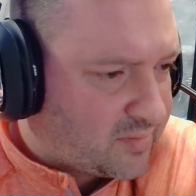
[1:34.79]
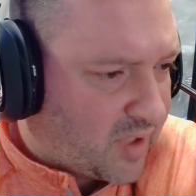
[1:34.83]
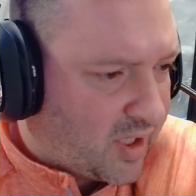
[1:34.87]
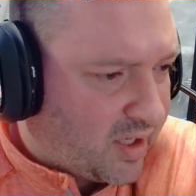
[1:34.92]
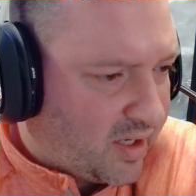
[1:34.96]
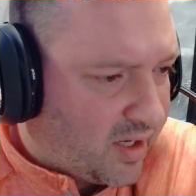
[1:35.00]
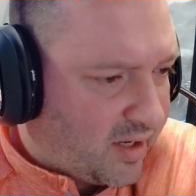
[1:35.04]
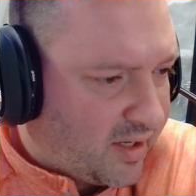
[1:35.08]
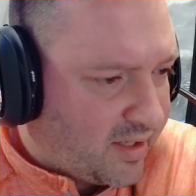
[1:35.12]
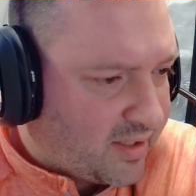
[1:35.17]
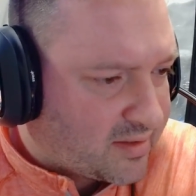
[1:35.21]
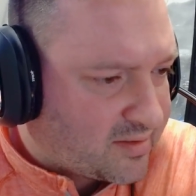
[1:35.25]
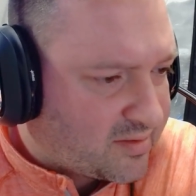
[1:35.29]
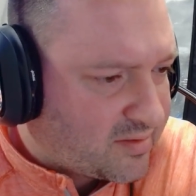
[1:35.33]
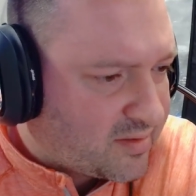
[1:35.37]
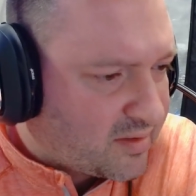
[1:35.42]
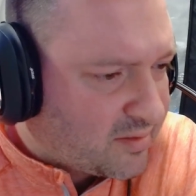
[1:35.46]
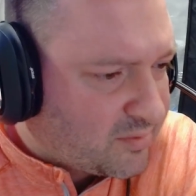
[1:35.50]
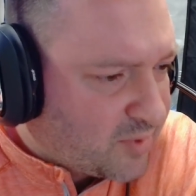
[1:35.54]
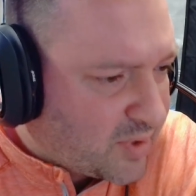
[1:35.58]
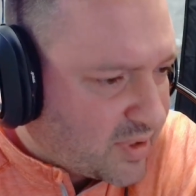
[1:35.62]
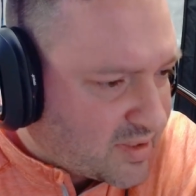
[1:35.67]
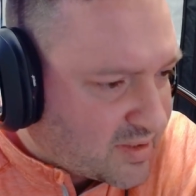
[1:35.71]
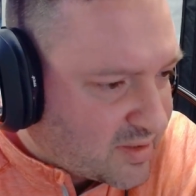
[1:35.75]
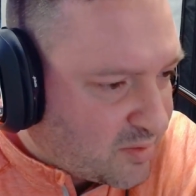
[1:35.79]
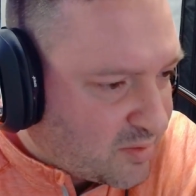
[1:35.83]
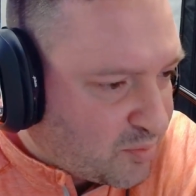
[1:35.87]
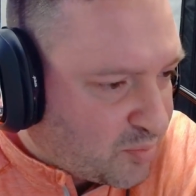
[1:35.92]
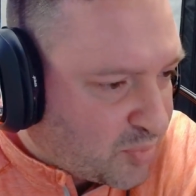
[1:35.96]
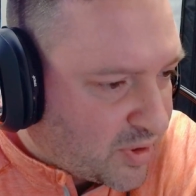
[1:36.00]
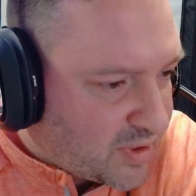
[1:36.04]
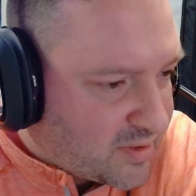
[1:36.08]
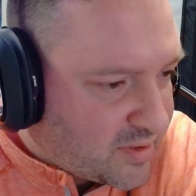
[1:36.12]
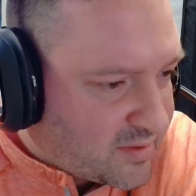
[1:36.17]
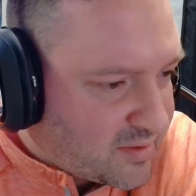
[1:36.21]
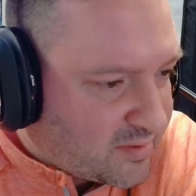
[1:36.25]
Uh, it's what is it,
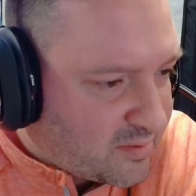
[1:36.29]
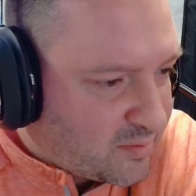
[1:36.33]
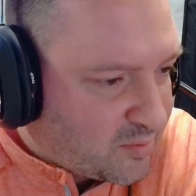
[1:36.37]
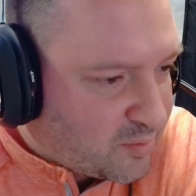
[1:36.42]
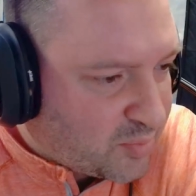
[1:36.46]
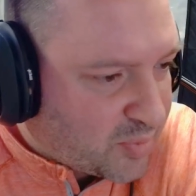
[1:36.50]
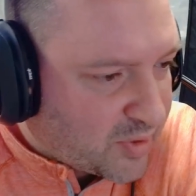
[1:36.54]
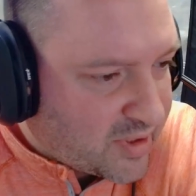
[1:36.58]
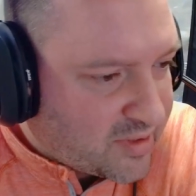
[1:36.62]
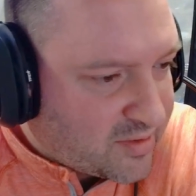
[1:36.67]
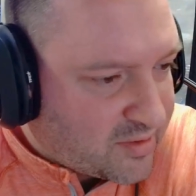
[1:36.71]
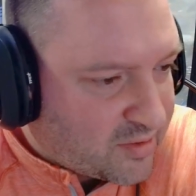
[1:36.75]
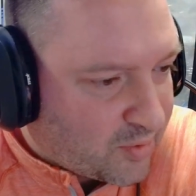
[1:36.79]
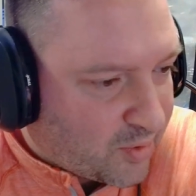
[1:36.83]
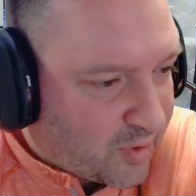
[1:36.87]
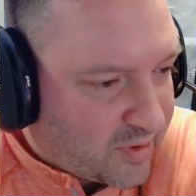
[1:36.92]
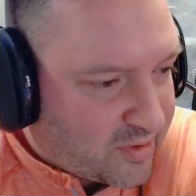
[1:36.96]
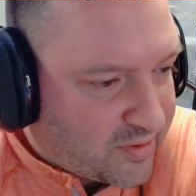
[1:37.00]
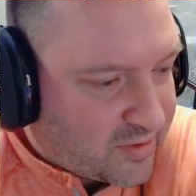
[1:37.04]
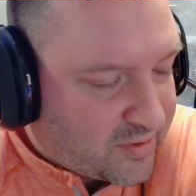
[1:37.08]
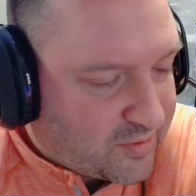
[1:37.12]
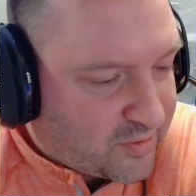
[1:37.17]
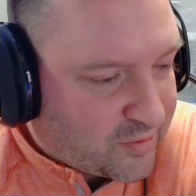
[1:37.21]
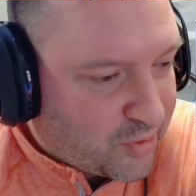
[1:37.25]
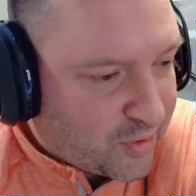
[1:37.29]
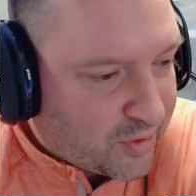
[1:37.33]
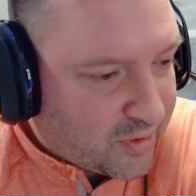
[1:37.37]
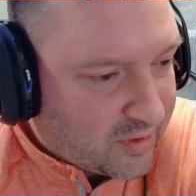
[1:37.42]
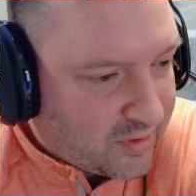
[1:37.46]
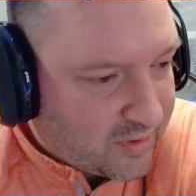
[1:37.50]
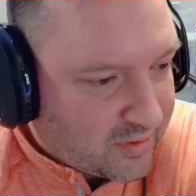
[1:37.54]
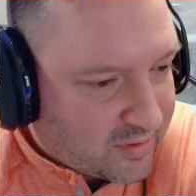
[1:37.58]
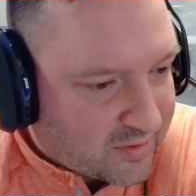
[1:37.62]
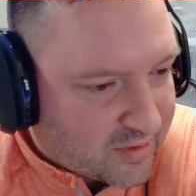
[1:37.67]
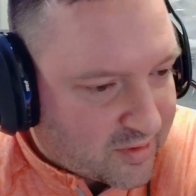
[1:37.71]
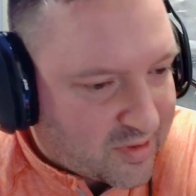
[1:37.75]
Blitz,
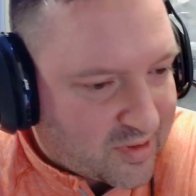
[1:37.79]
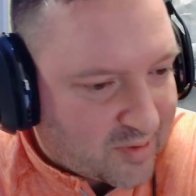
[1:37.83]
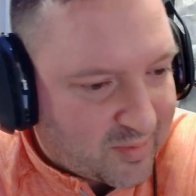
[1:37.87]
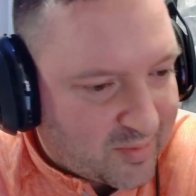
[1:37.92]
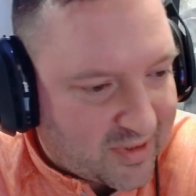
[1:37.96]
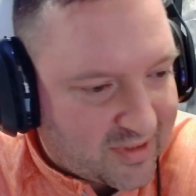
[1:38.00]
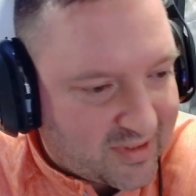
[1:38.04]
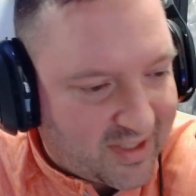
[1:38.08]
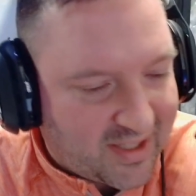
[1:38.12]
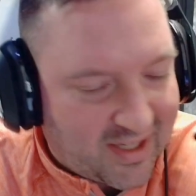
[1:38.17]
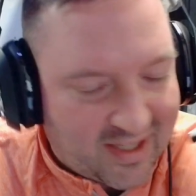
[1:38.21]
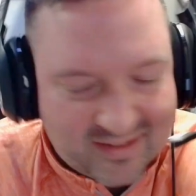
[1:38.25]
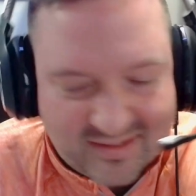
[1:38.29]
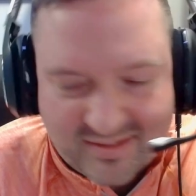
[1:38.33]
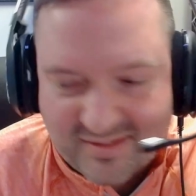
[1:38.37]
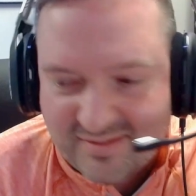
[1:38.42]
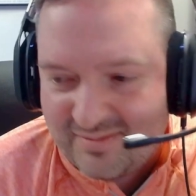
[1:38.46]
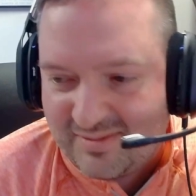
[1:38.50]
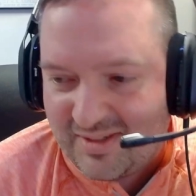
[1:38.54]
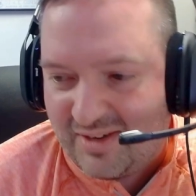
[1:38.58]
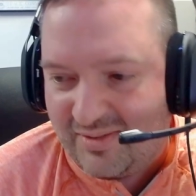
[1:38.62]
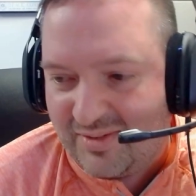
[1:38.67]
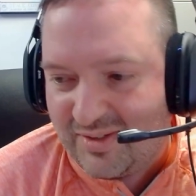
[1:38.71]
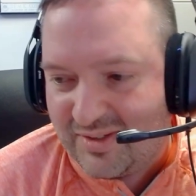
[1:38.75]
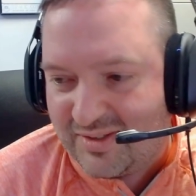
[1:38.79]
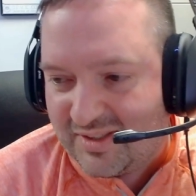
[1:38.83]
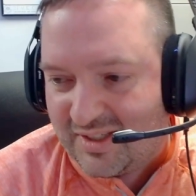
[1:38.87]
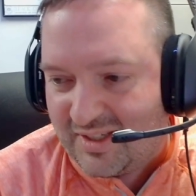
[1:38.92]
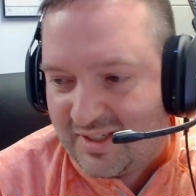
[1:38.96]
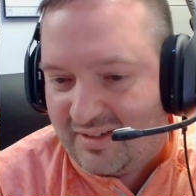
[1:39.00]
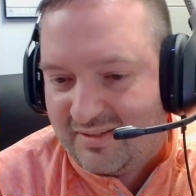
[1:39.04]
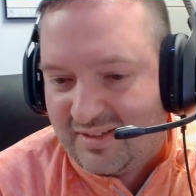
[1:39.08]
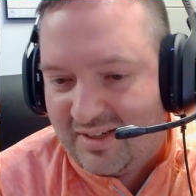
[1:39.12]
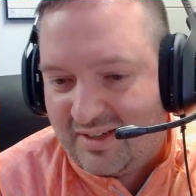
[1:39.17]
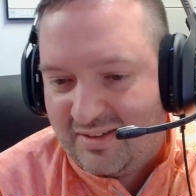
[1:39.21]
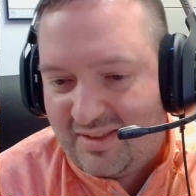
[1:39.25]
Blitzortung or something like that. It's
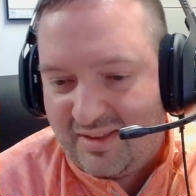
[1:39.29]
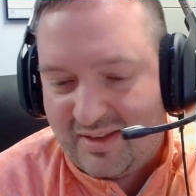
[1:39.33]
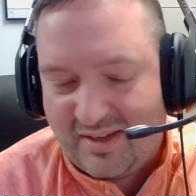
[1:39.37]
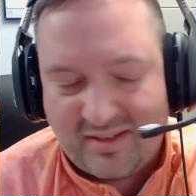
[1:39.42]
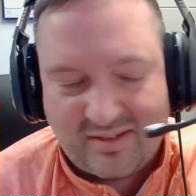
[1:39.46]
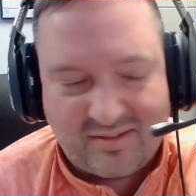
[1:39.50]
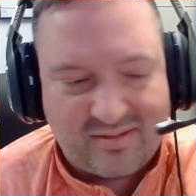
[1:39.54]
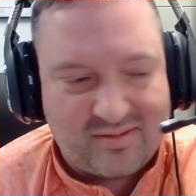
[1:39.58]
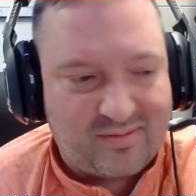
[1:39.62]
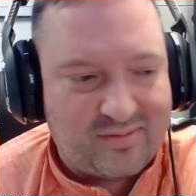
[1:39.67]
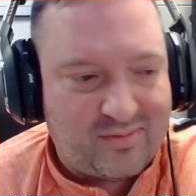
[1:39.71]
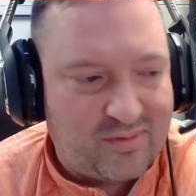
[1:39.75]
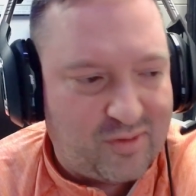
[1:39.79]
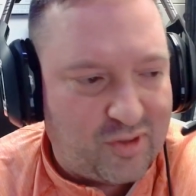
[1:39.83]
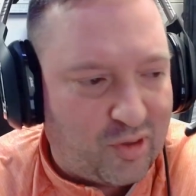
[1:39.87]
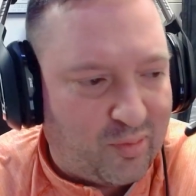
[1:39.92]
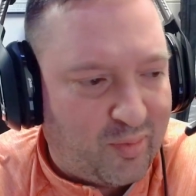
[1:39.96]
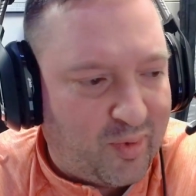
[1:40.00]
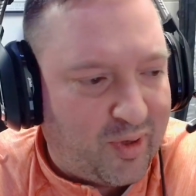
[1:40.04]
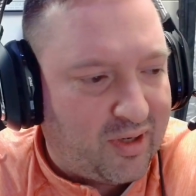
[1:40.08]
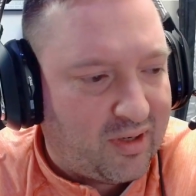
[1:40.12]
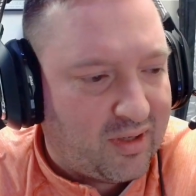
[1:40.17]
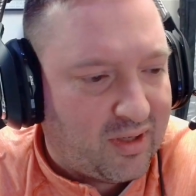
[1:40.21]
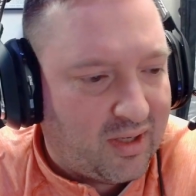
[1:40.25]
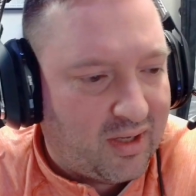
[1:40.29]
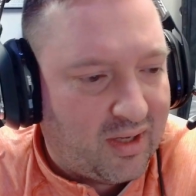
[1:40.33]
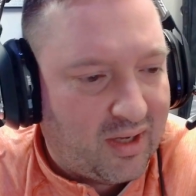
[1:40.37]
obviously I think it's German.